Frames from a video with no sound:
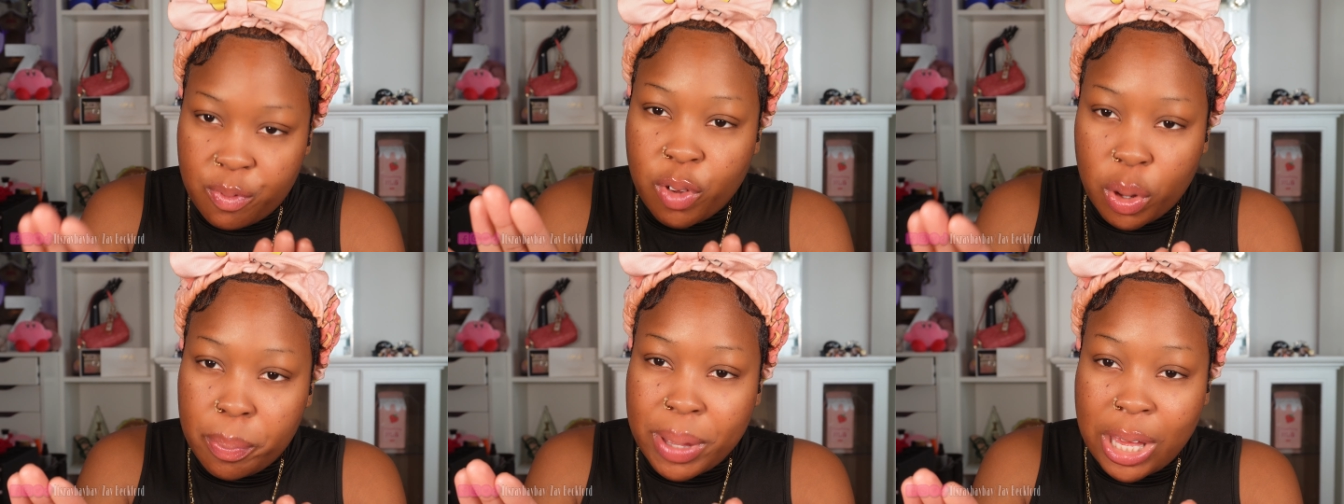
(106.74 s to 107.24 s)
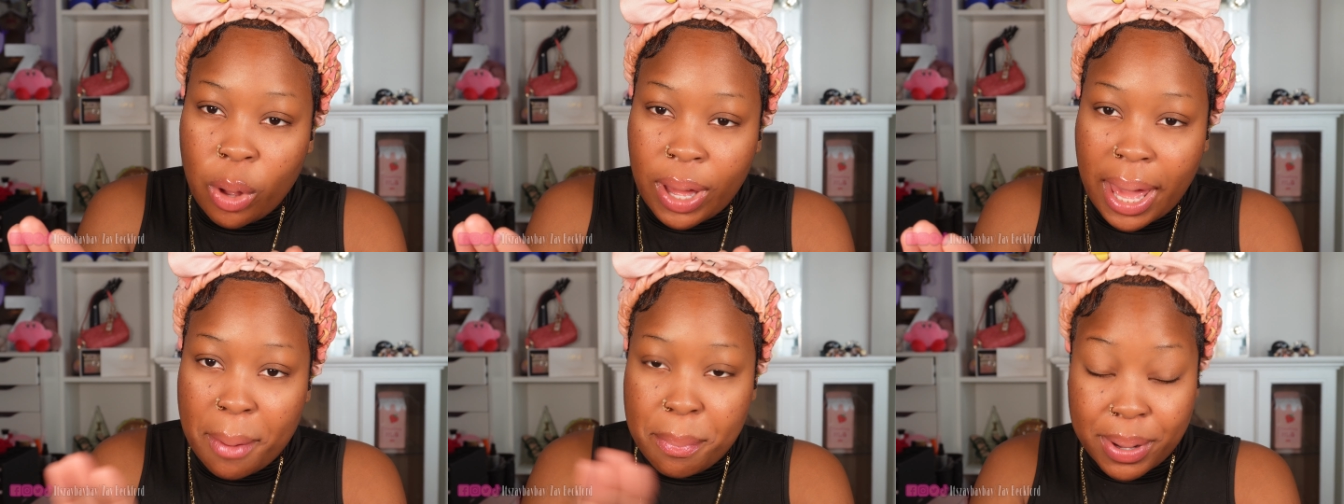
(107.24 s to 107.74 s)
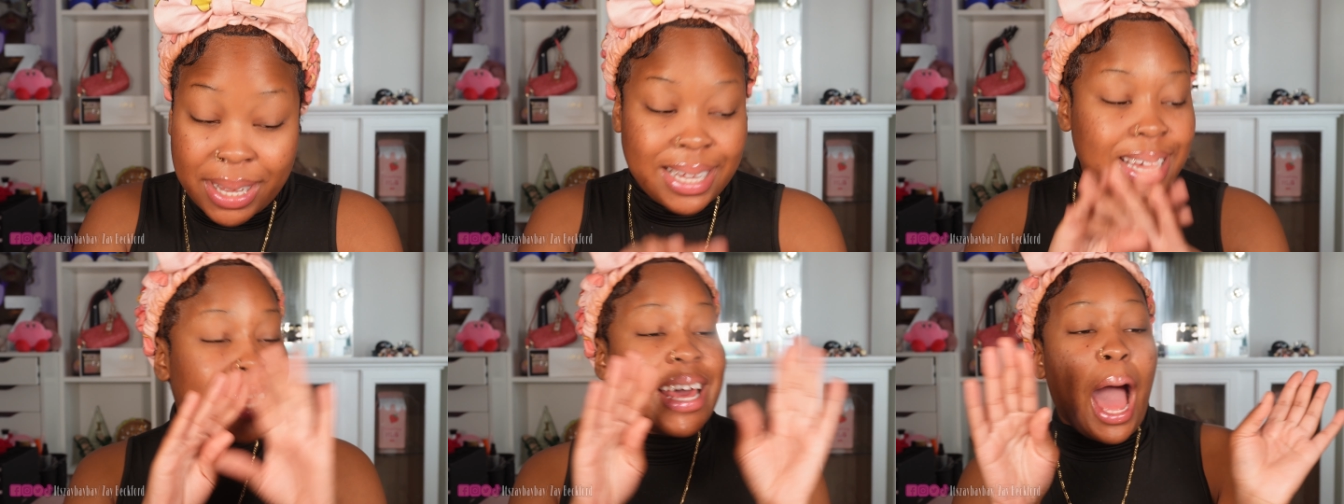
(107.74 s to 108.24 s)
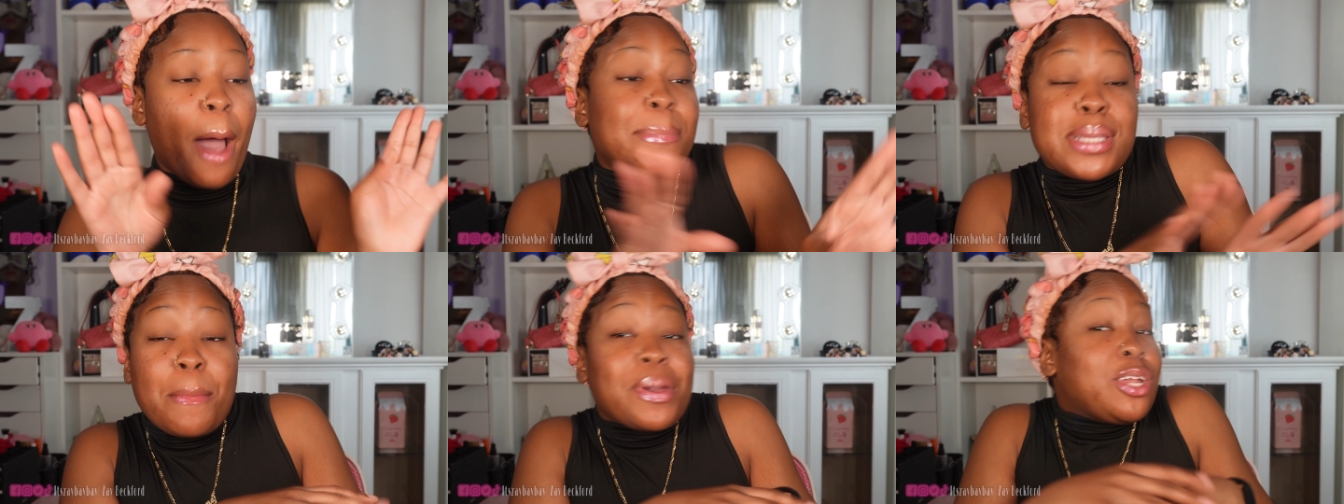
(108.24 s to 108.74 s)
full beat, okay, but I'm
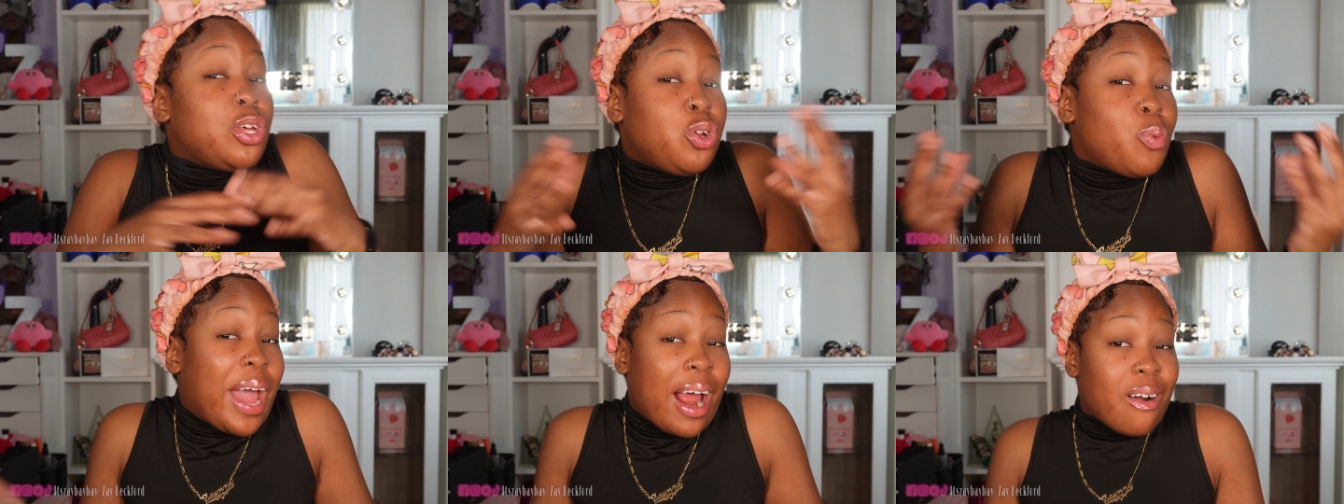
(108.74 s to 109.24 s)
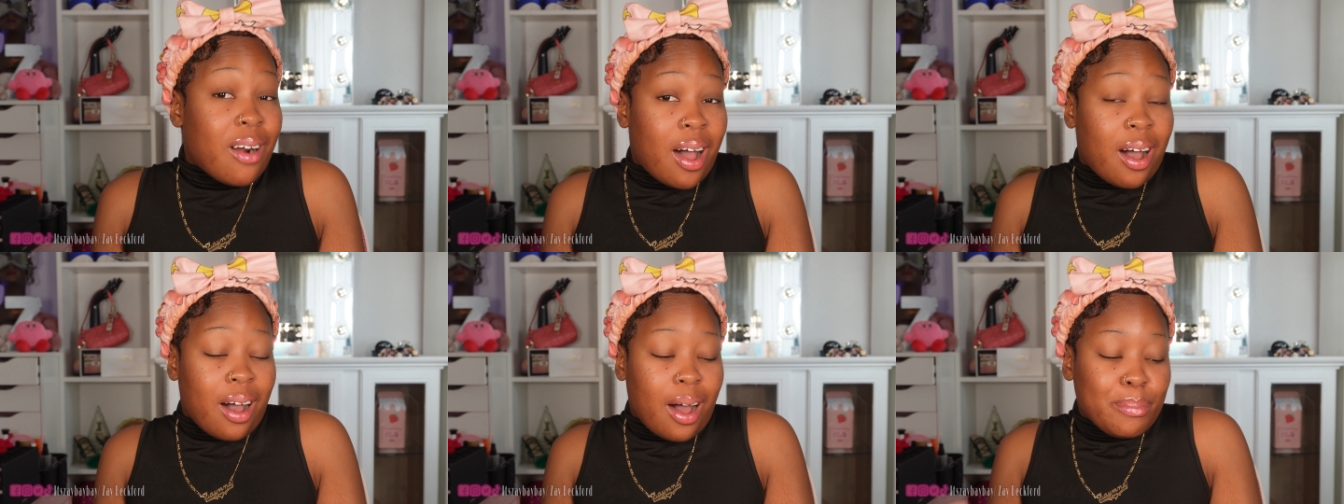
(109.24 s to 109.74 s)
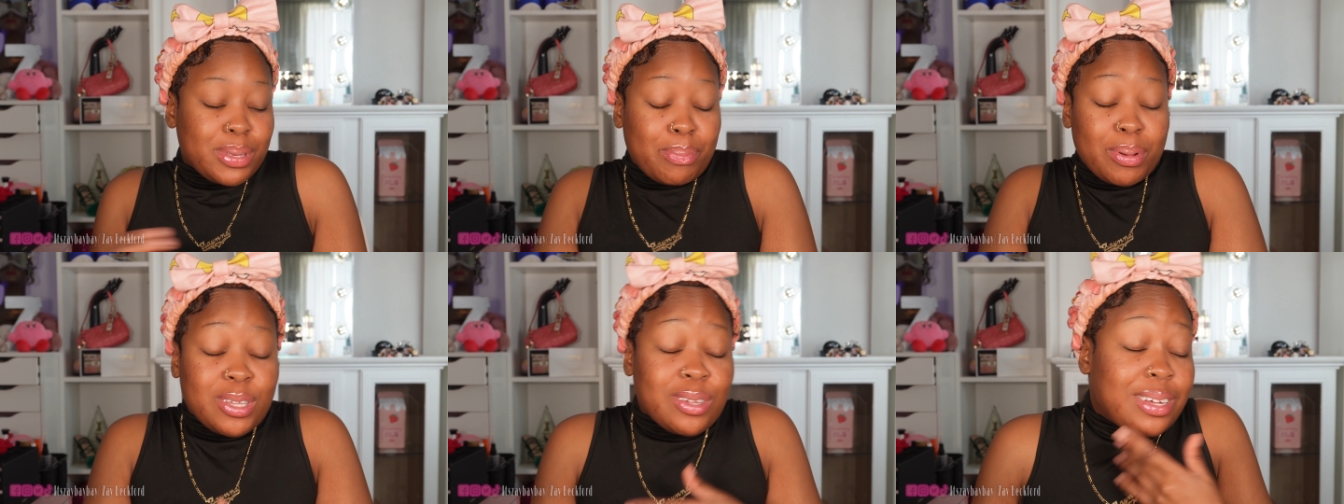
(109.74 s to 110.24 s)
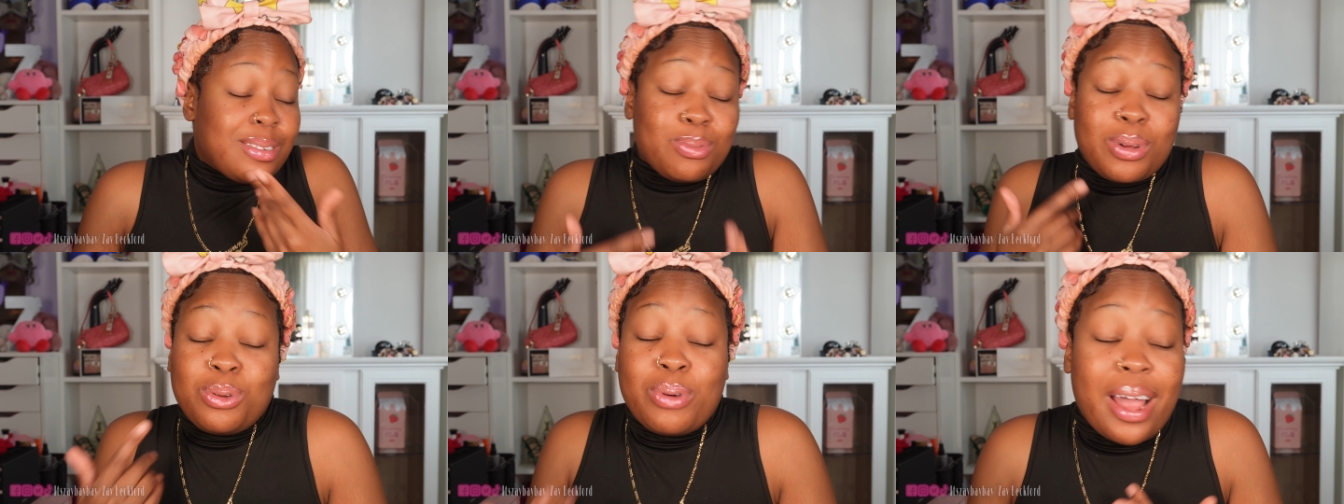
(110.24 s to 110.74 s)
stepping in a new era, I'm stepping into
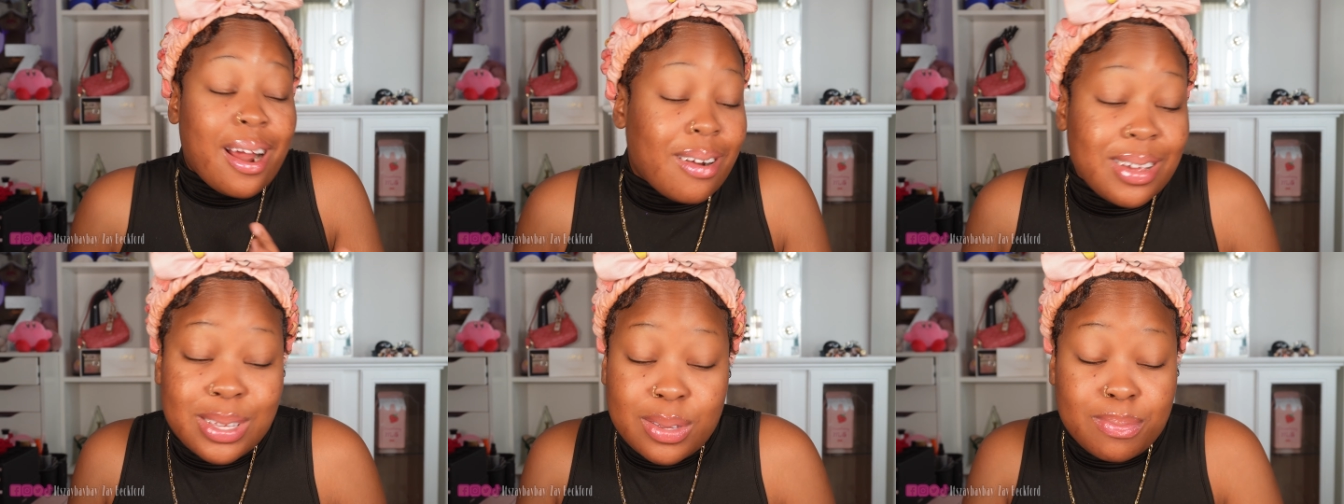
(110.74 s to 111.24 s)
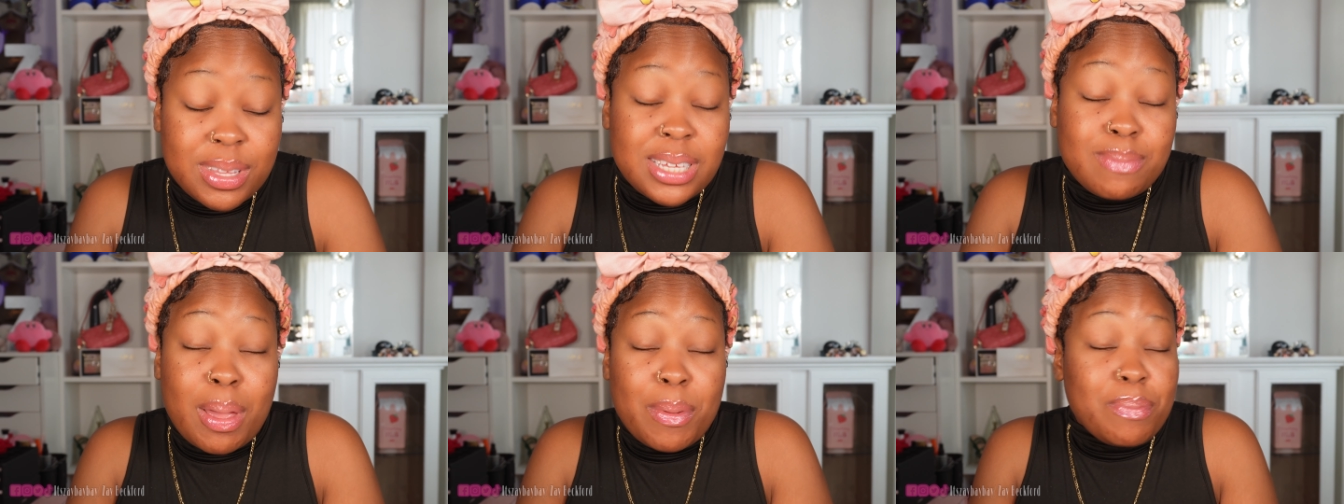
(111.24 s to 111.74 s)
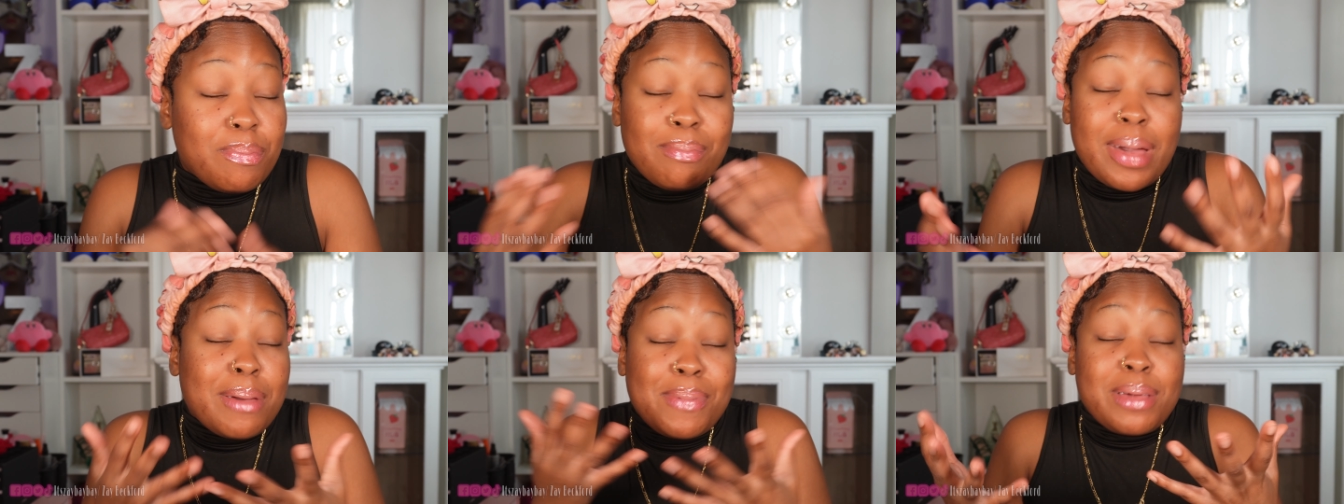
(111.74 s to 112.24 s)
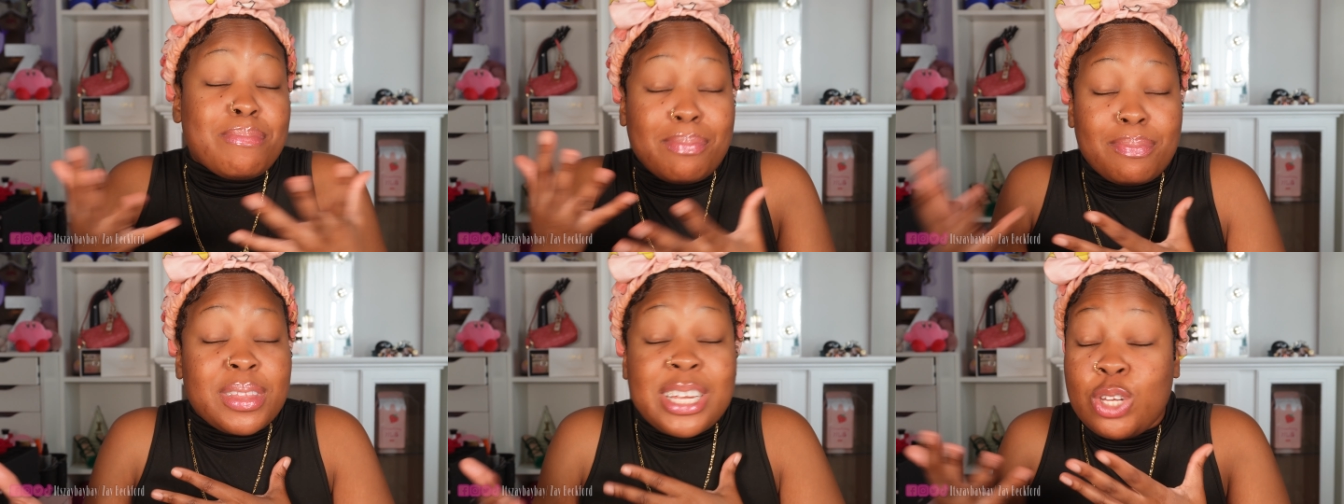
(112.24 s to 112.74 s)
a new era, so this, this maybe maybe
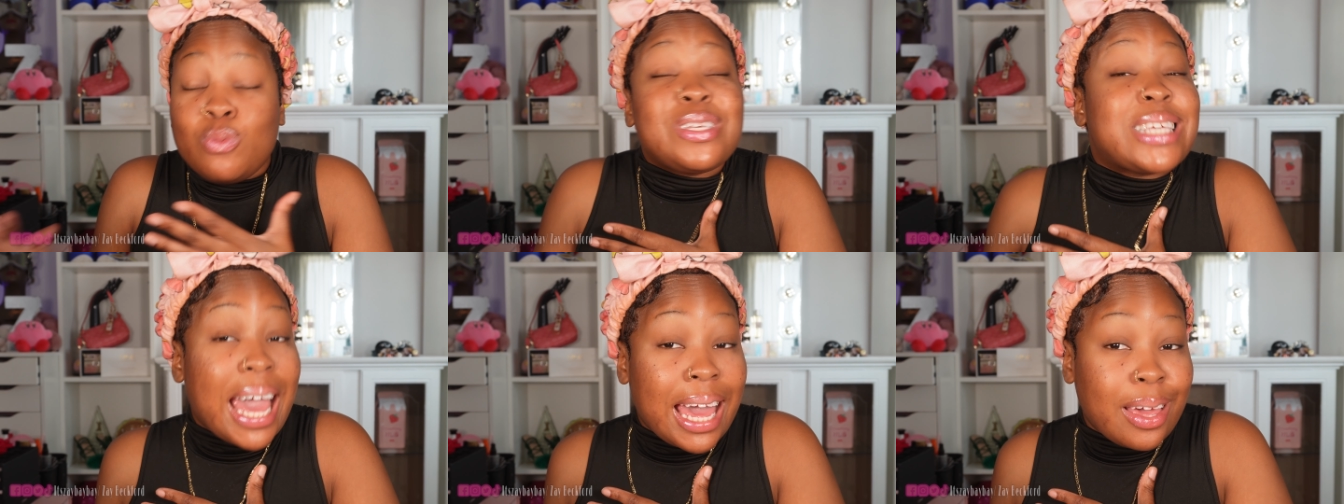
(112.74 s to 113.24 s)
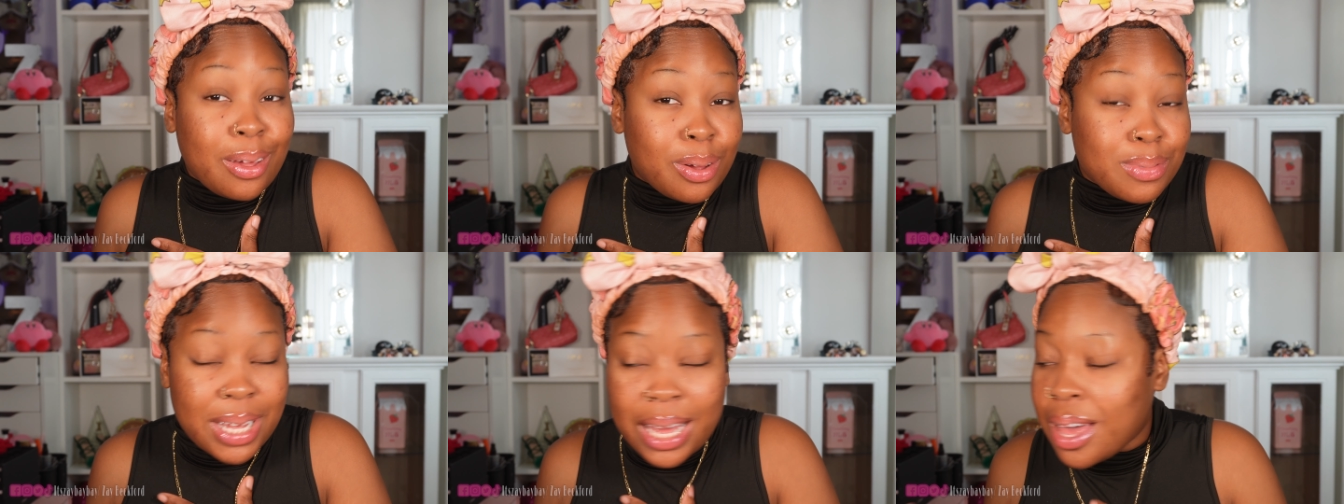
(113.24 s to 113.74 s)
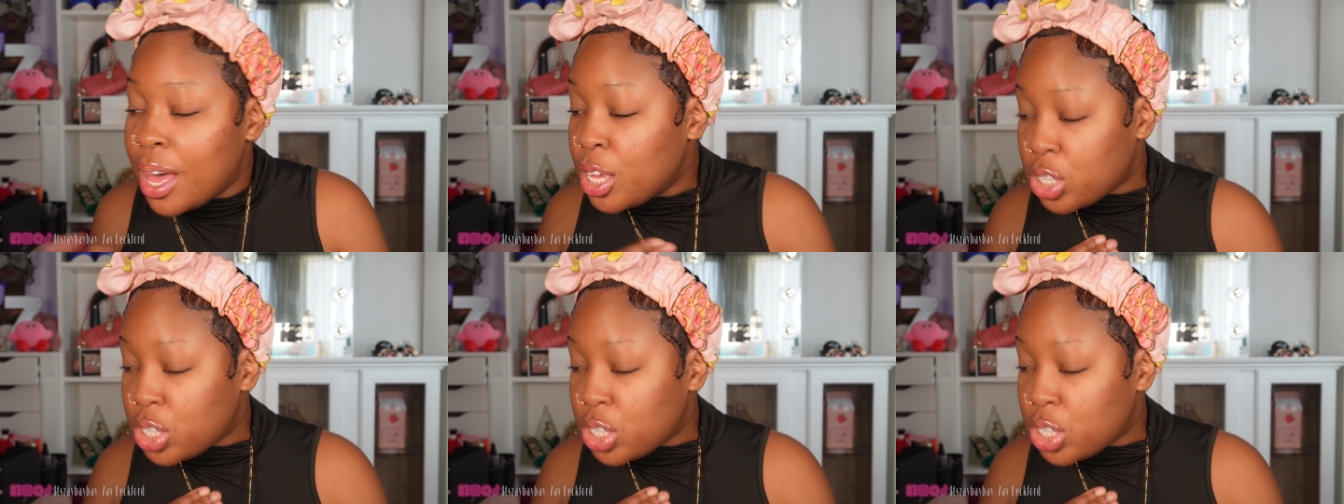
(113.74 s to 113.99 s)
the new Zay, you know what I'm saying?